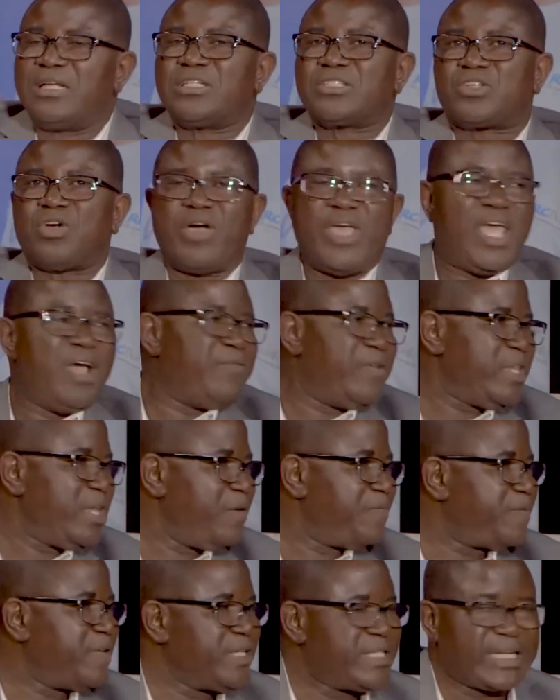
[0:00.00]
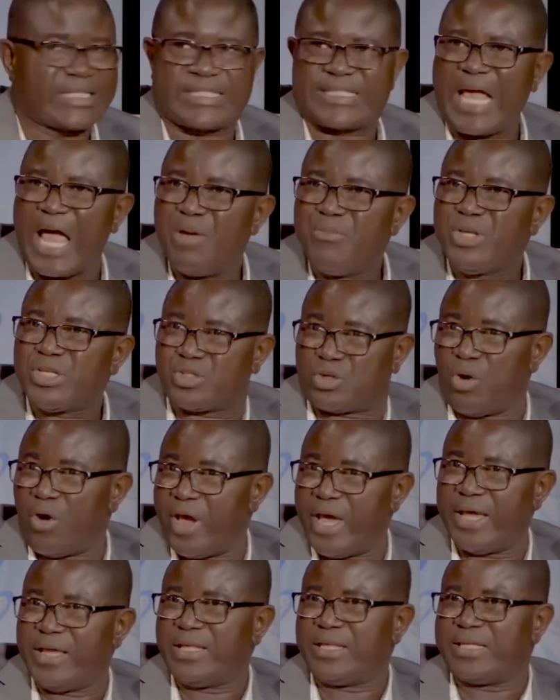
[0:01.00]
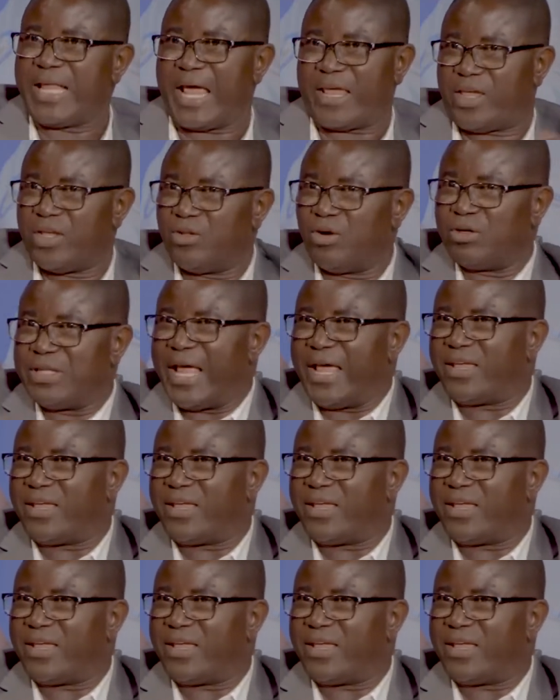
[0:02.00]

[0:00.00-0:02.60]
So even if the time is going, like, you know, like...